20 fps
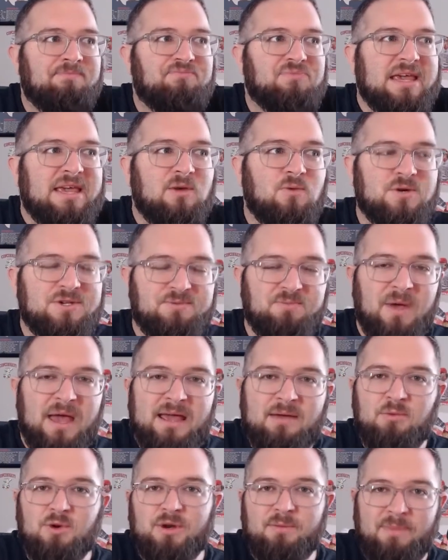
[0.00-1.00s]
he was
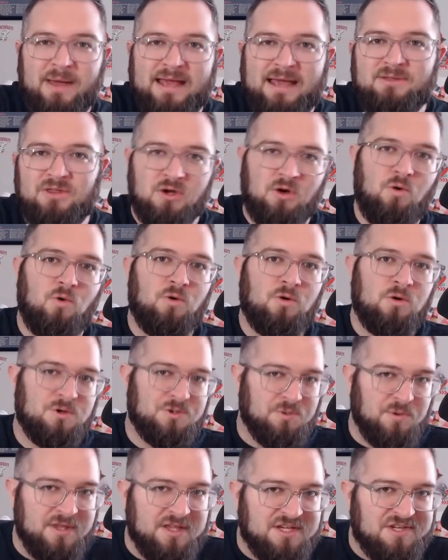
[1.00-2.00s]
able to paint the
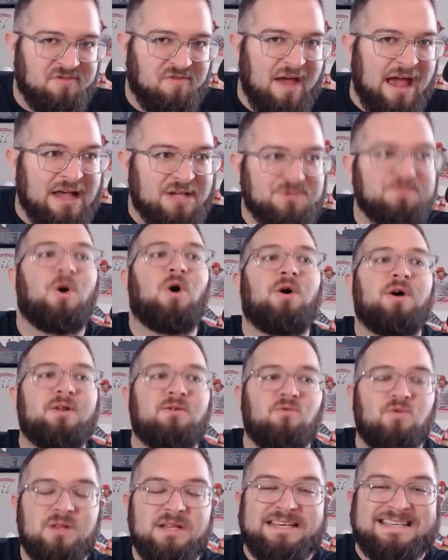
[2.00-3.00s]
corners with his fastball
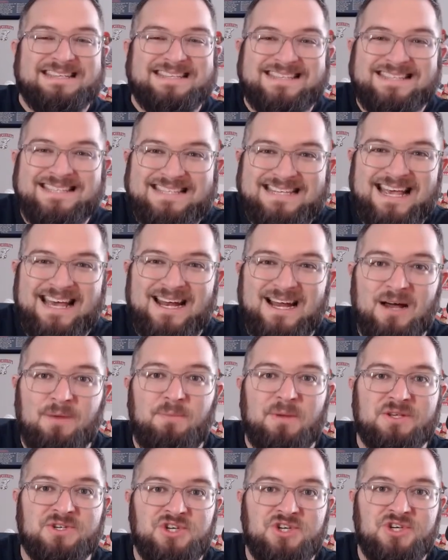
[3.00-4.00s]
and really set up
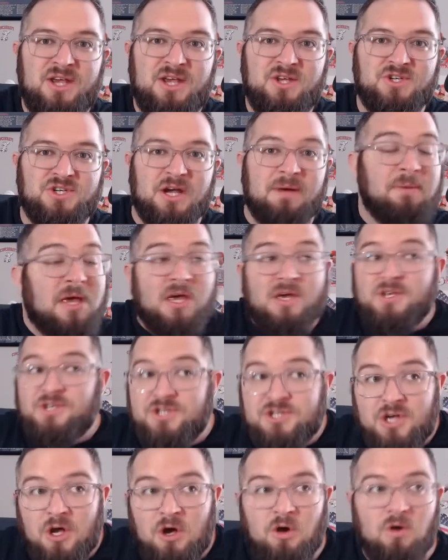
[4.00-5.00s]
his changeup.
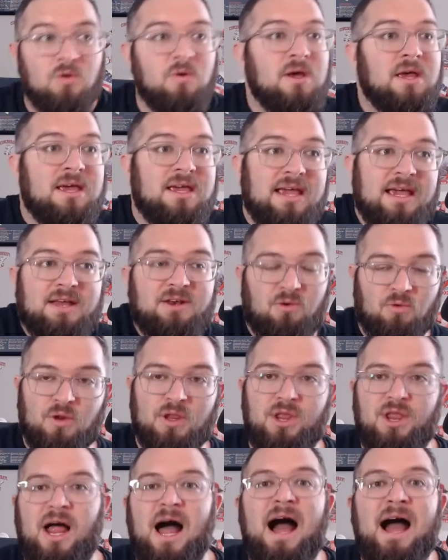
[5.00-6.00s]
So he had to
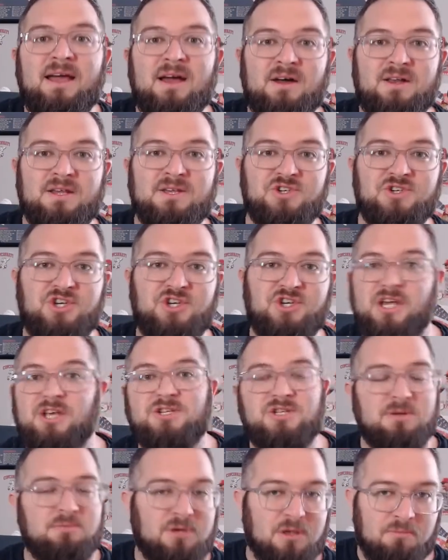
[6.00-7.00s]
rely on his
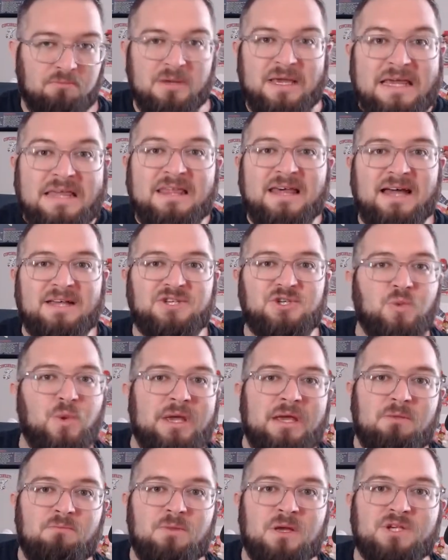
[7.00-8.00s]
changeup to be that
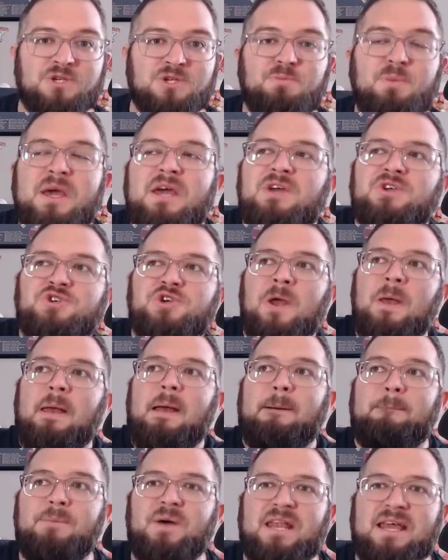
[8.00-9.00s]
swing and miss pitch,
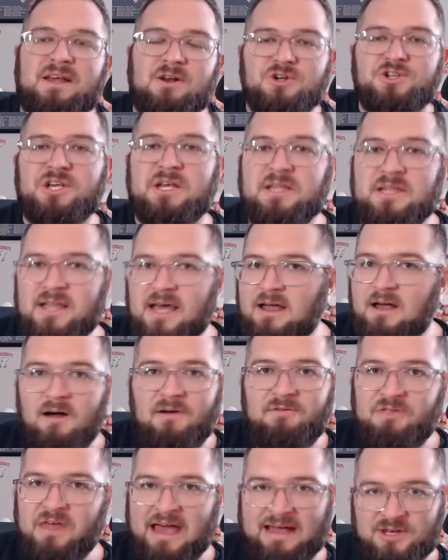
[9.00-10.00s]
but hitters could lay
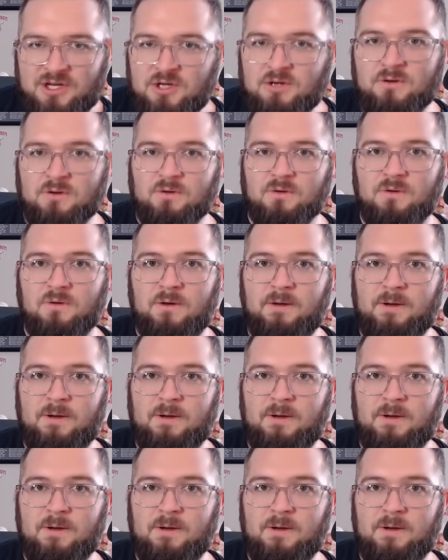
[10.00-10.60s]
off that too.